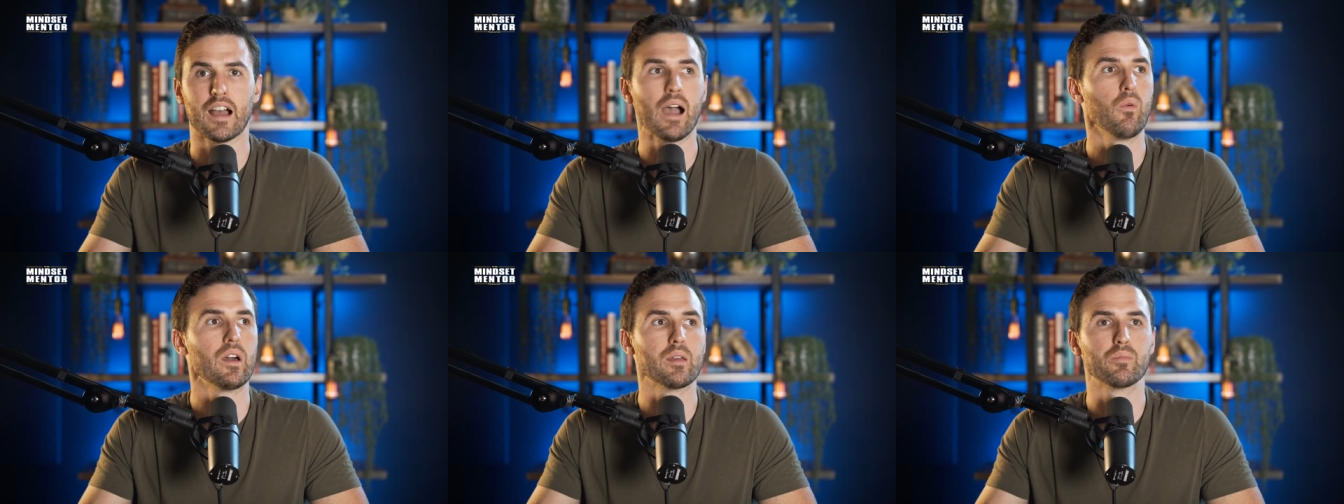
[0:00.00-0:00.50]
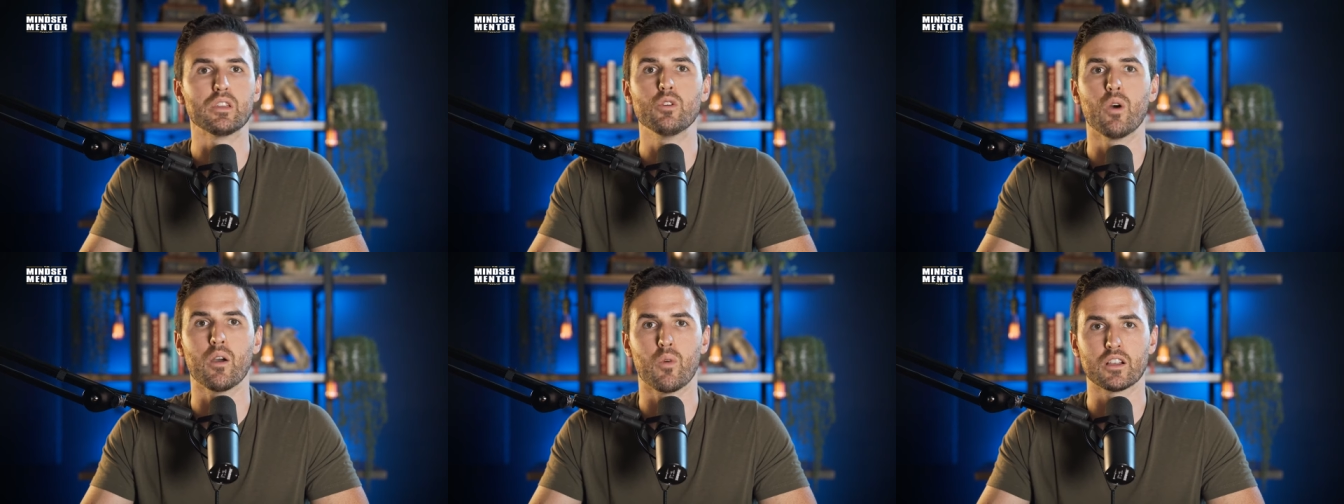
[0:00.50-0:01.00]
I want to be
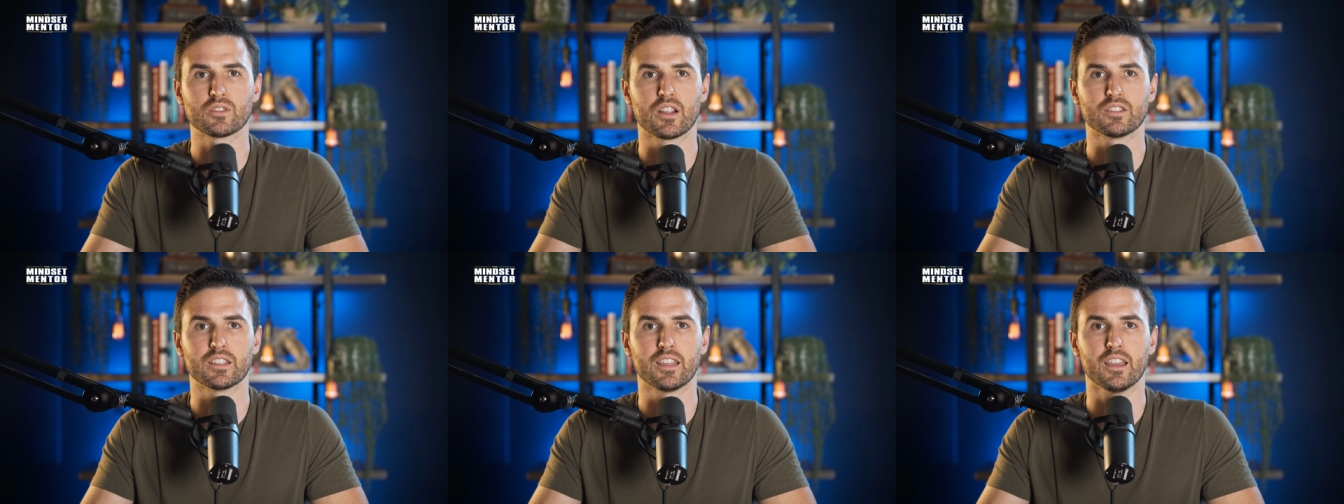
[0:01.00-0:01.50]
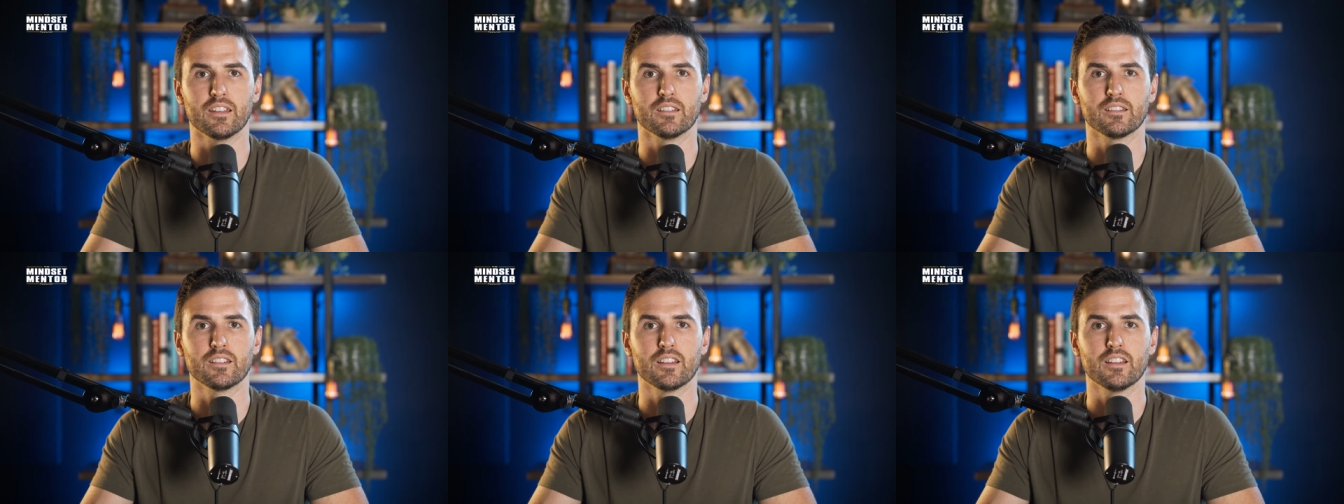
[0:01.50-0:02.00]
who I was when I was a kid,
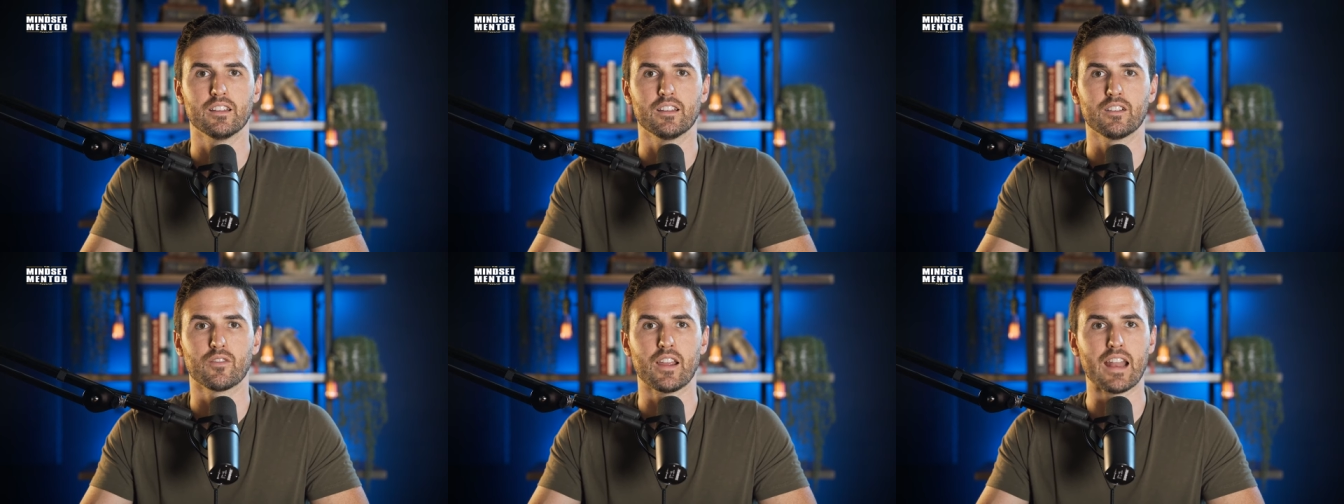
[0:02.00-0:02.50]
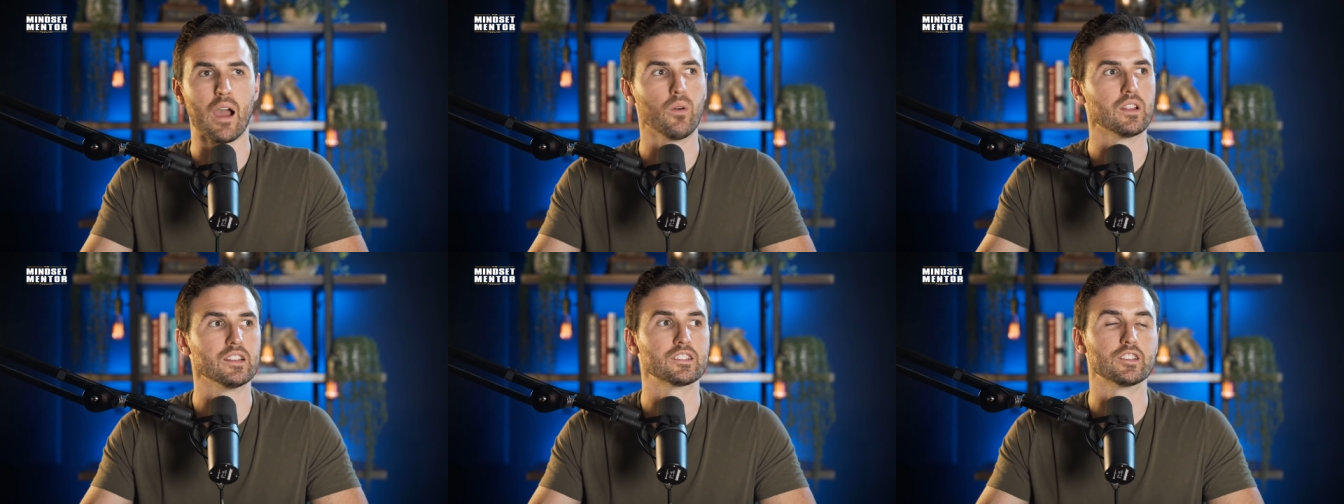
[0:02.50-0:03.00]
right? I
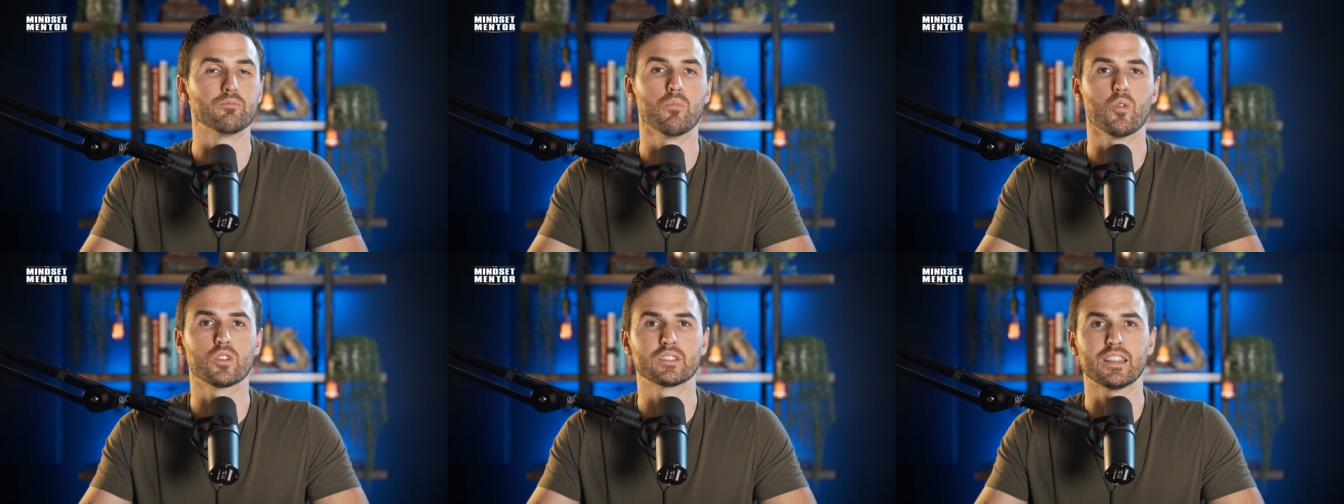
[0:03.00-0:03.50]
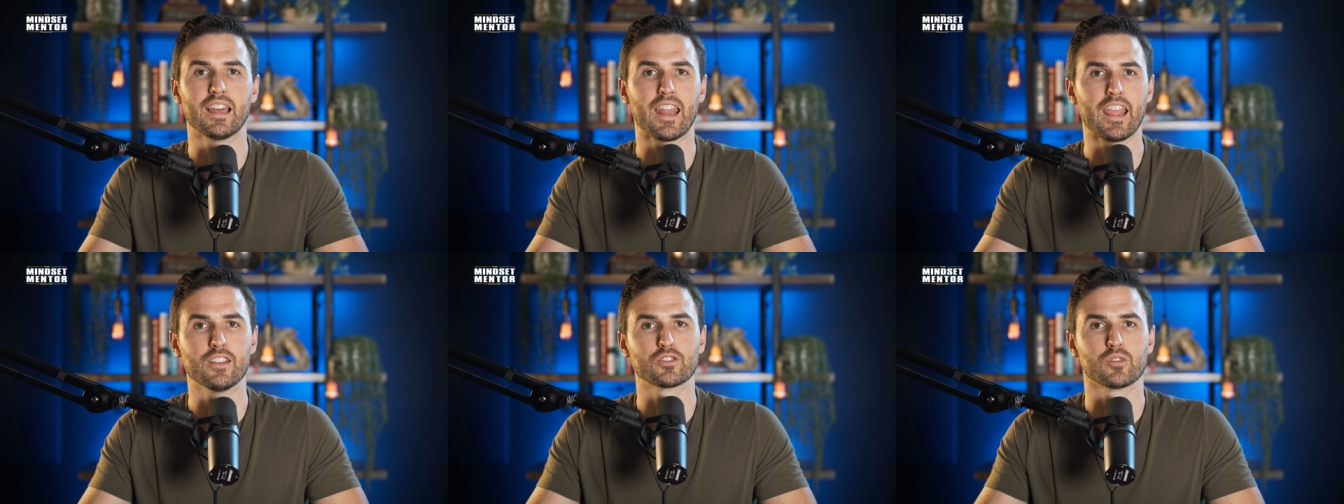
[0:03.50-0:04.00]
want to listen more to that
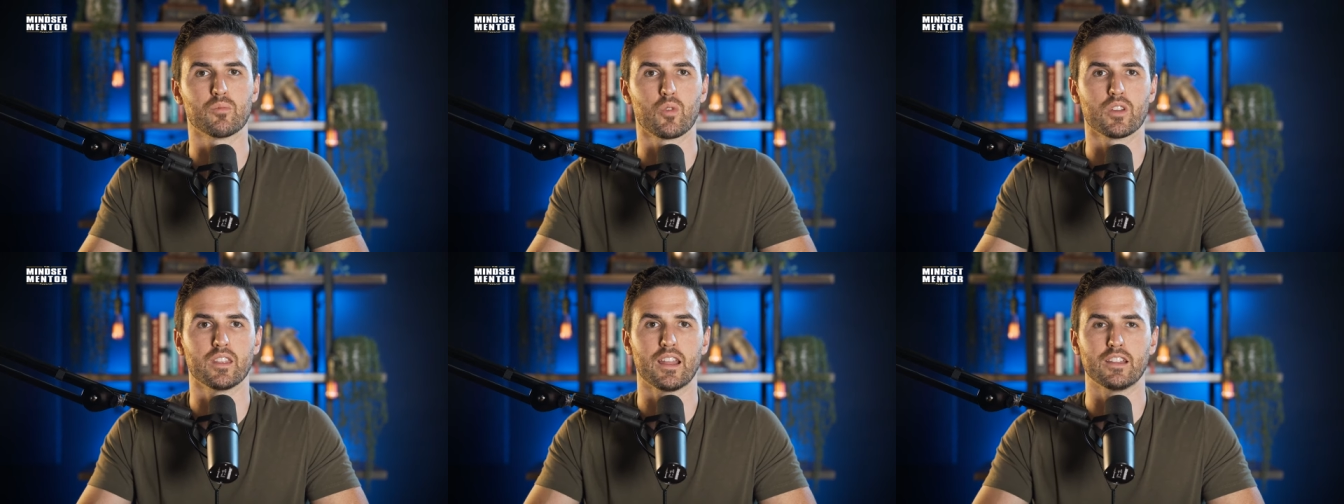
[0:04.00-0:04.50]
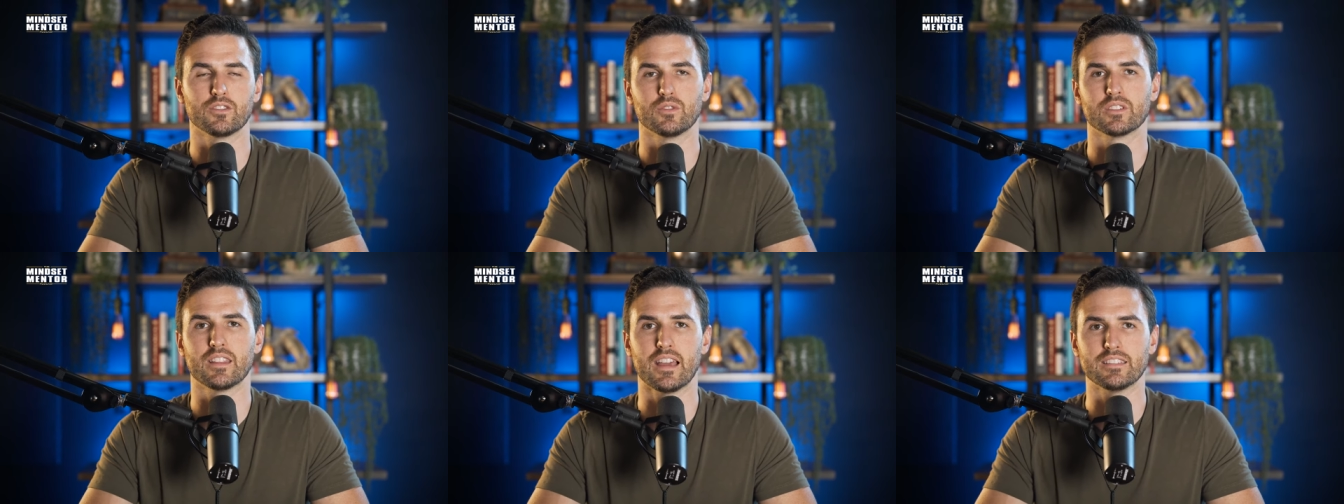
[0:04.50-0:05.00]
angel more than I do
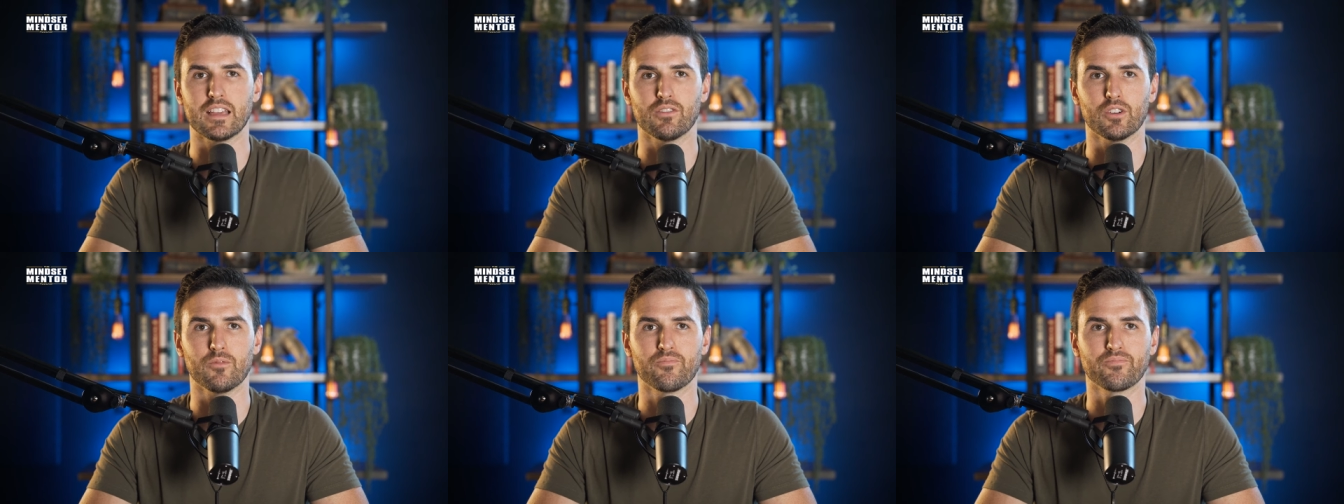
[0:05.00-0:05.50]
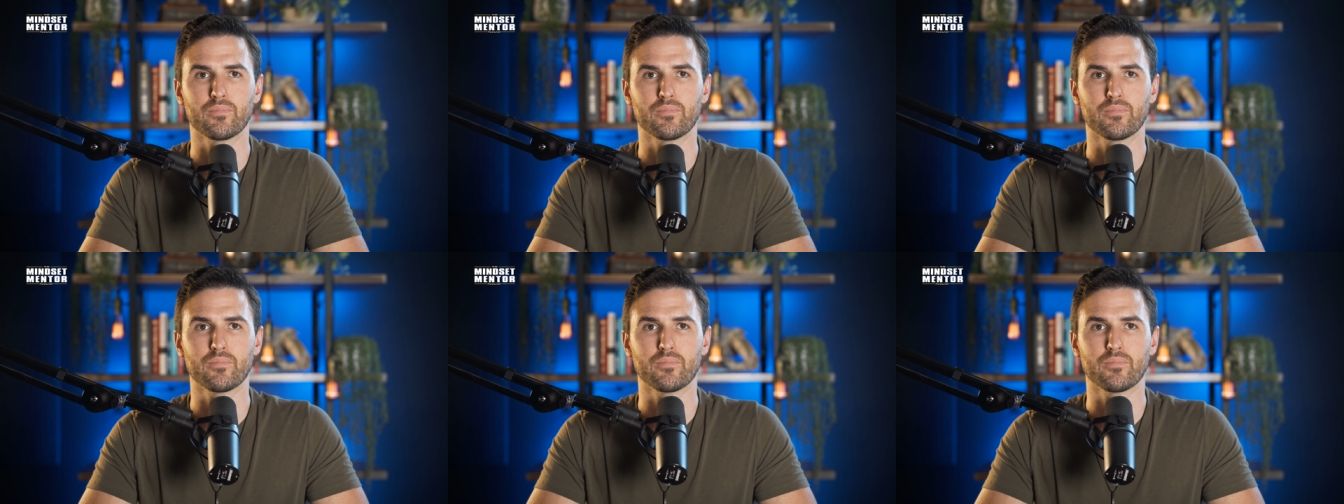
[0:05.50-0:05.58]
to that devil.